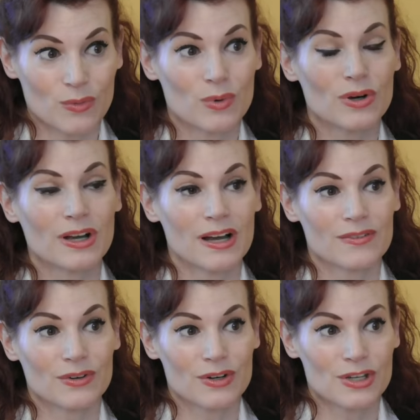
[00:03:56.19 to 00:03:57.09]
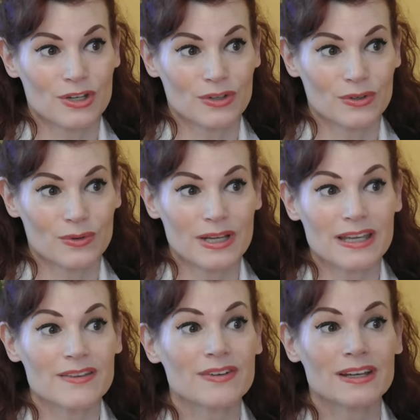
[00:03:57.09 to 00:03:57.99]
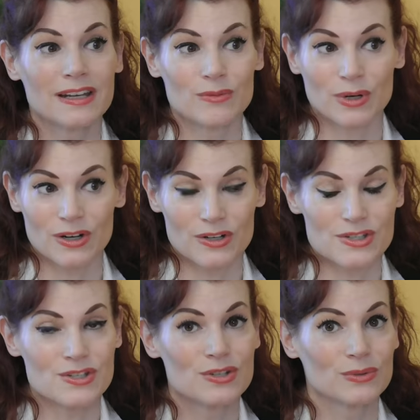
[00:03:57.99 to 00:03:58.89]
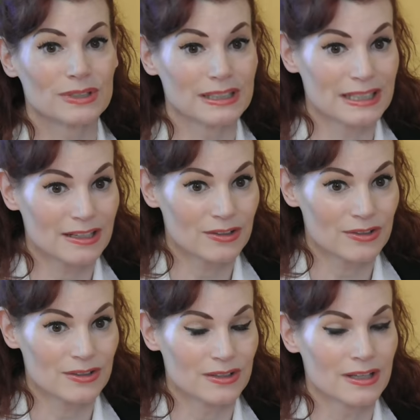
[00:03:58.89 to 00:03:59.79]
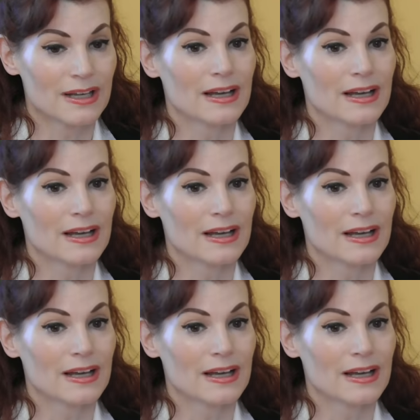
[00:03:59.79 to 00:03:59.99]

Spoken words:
will cover you even in regards to legal